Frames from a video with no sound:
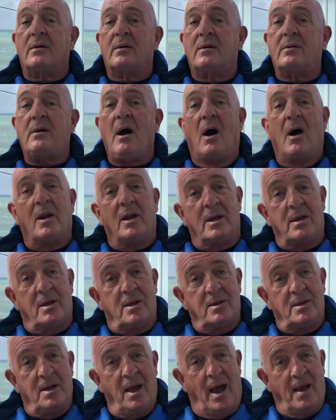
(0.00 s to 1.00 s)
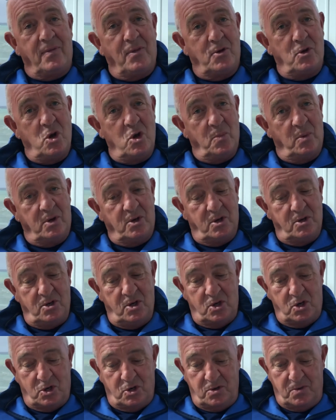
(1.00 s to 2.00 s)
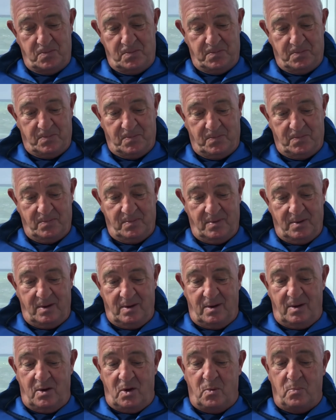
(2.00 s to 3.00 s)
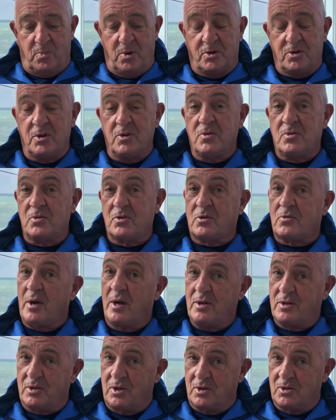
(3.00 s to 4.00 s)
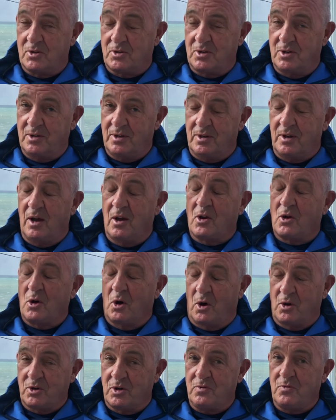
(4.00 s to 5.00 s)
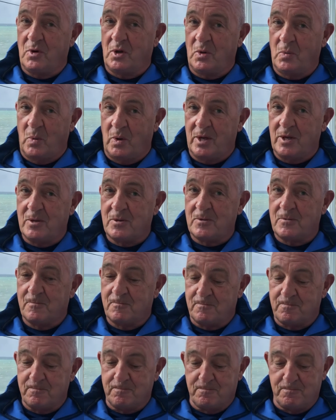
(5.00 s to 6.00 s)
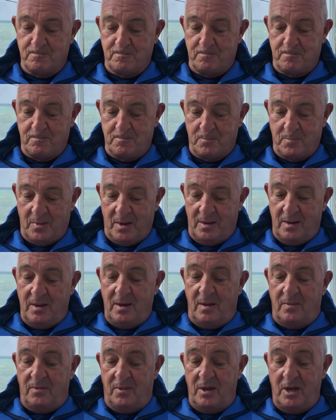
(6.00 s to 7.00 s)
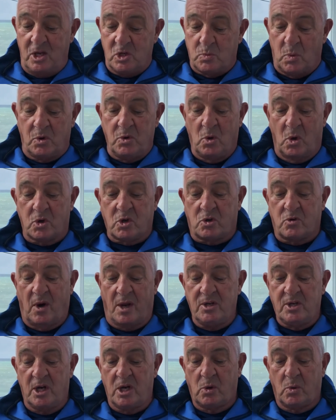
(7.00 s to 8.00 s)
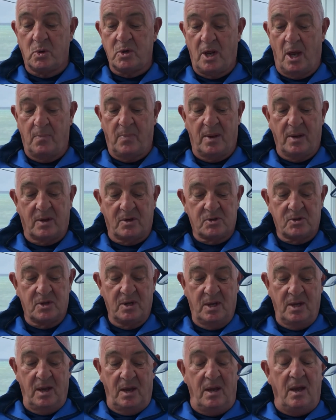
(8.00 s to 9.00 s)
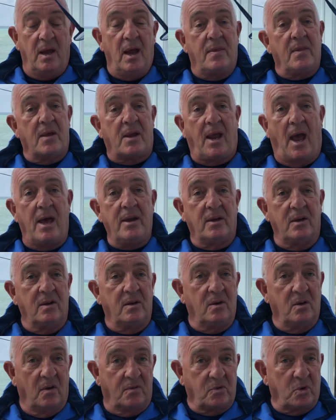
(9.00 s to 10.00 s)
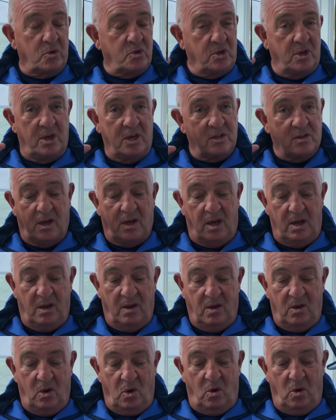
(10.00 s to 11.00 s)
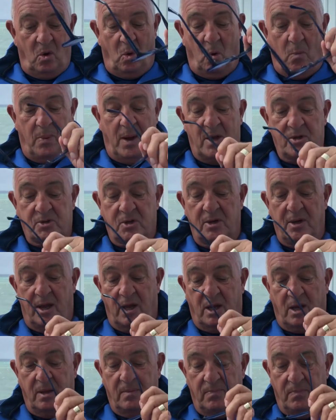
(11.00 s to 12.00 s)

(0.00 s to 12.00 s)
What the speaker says: Garlic and the Human Condition, Britain's Greatest Garden Railways. These were not grandiloquent epics in the canon of Dostoevsky or Pasternak,